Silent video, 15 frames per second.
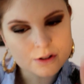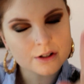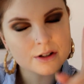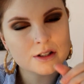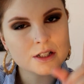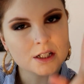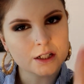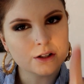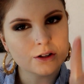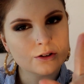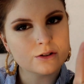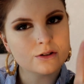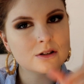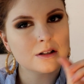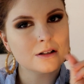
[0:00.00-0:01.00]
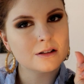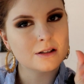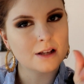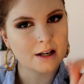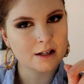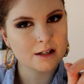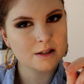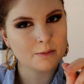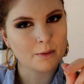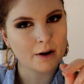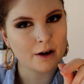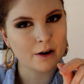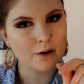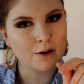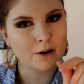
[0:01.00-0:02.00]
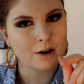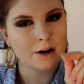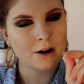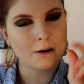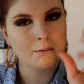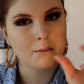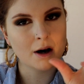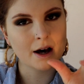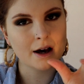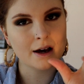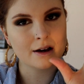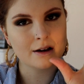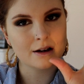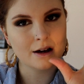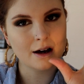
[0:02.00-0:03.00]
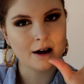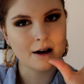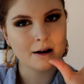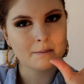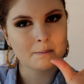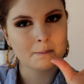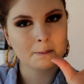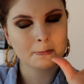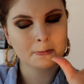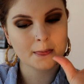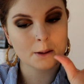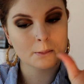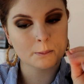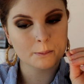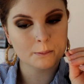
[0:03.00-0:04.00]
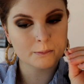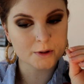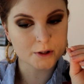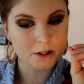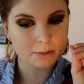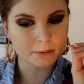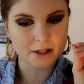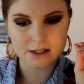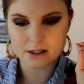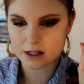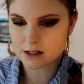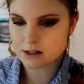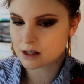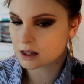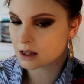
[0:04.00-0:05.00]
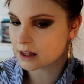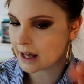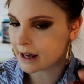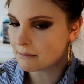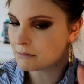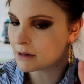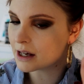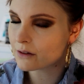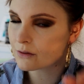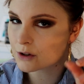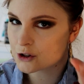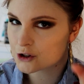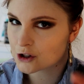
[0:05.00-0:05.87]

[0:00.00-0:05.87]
Also did use setting spray on my beauty blender, so that may have